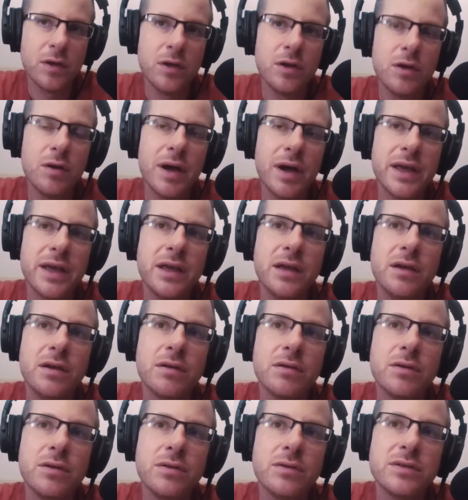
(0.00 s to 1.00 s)
you know, I
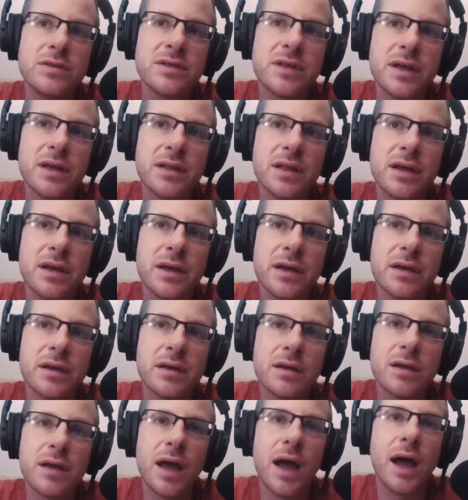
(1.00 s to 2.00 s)
hear you say like
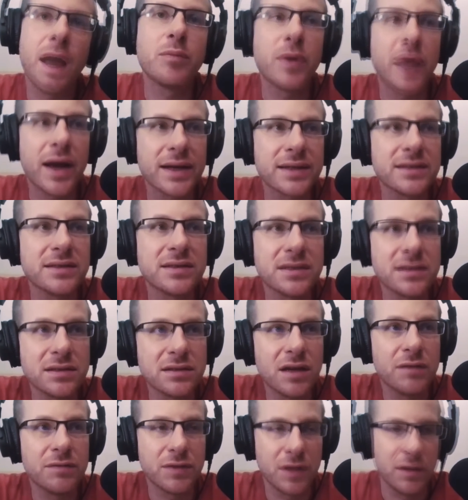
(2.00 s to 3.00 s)
I'm
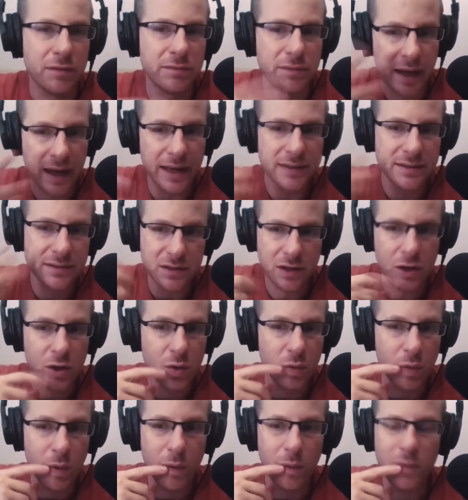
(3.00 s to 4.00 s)
practicing tough love as a
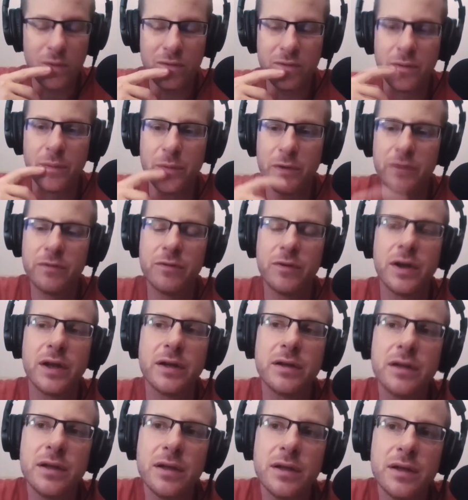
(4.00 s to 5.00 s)
quote from your
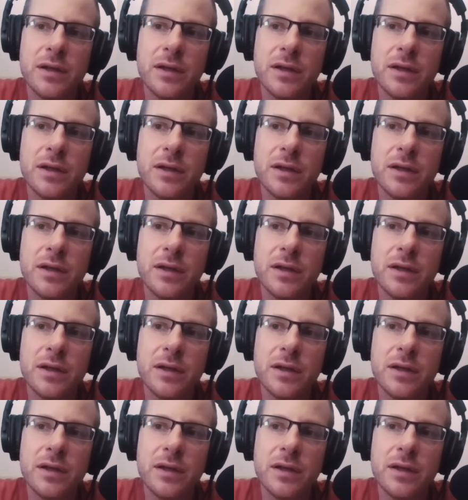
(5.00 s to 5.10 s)
friend